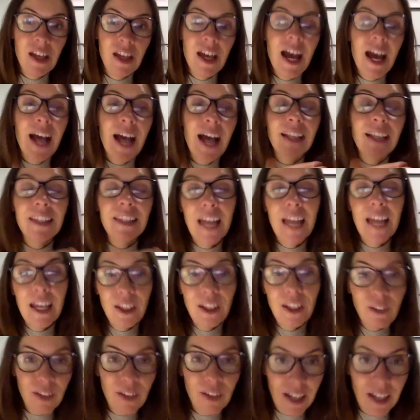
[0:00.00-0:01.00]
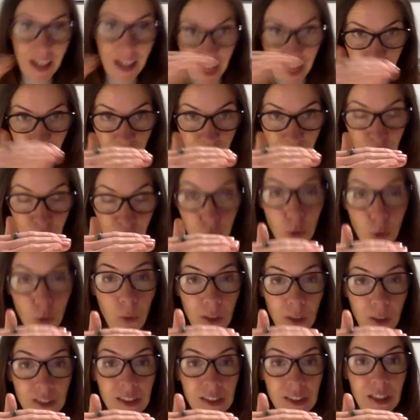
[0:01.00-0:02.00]
And then you can layer in
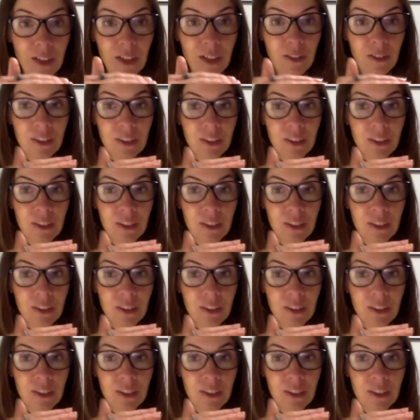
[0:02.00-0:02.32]
joy too.